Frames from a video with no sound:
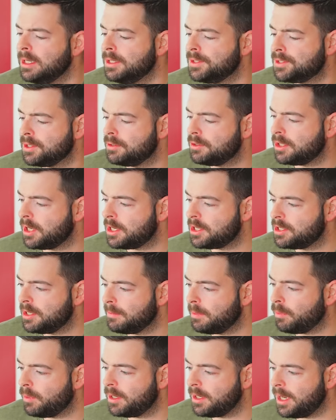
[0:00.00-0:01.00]
So judge
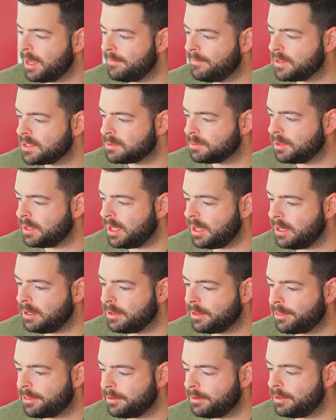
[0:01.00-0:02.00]
number one gave this one a
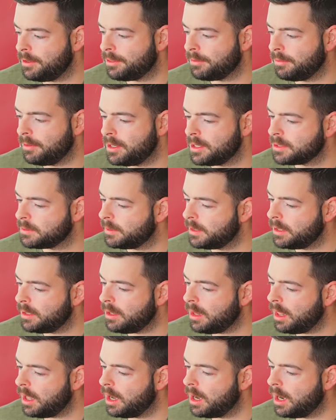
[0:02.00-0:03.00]
33 as
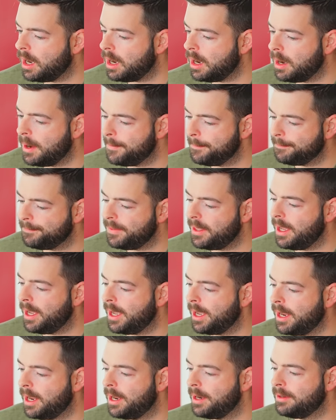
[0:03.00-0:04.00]
well. Um,
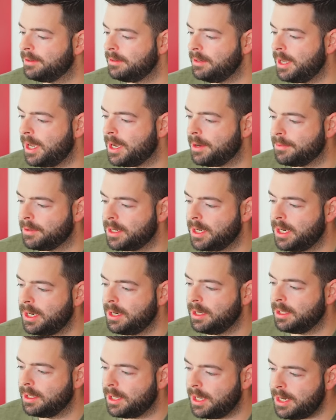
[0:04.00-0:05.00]
and yeah, we're
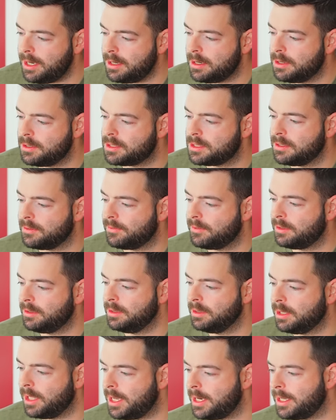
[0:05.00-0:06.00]
getting light notes of
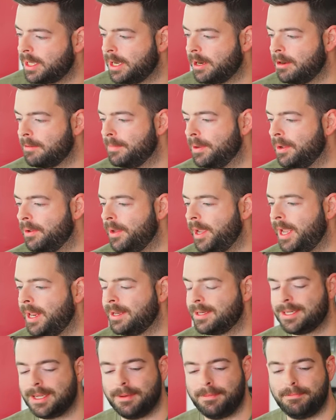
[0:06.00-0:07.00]
light caramel
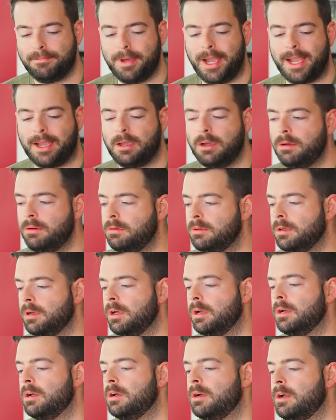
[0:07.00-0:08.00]
and tobacco,
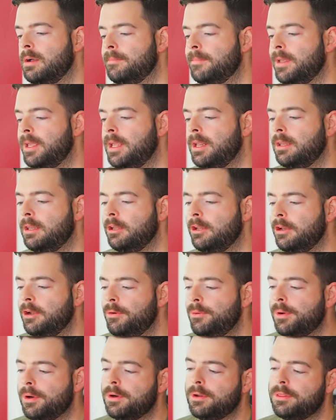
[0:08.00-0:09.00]
um, a
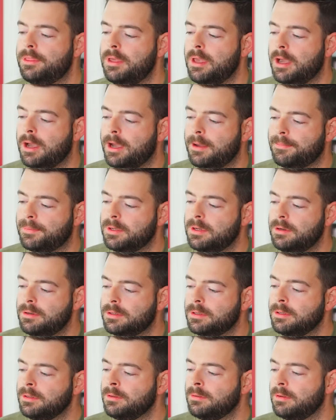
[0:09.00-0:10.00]
low earthy hop
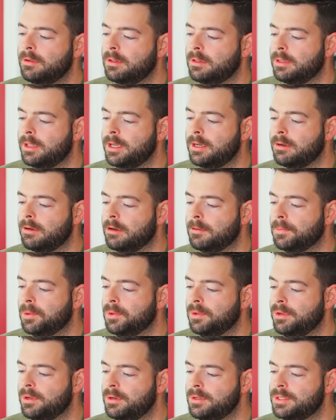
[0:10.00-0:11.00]
note with light
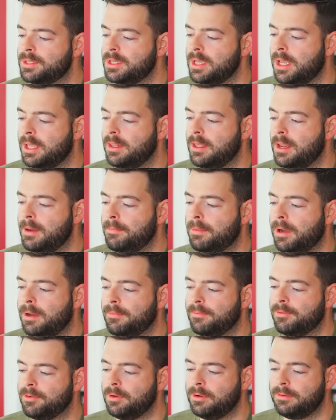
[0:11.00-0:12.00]
herbal notes, and then
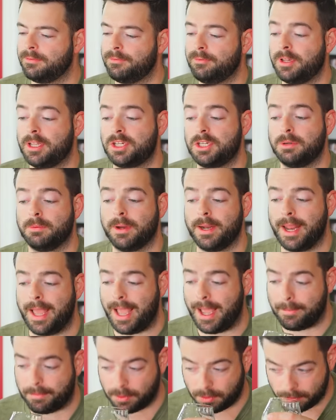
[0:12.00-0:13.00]
pome fruit and fleshy red
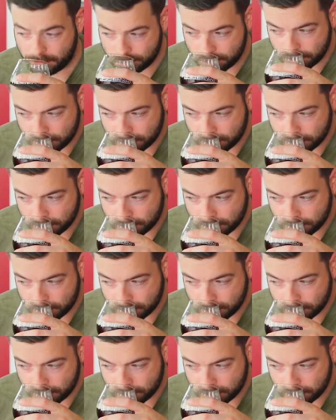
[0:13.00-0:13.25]
apple,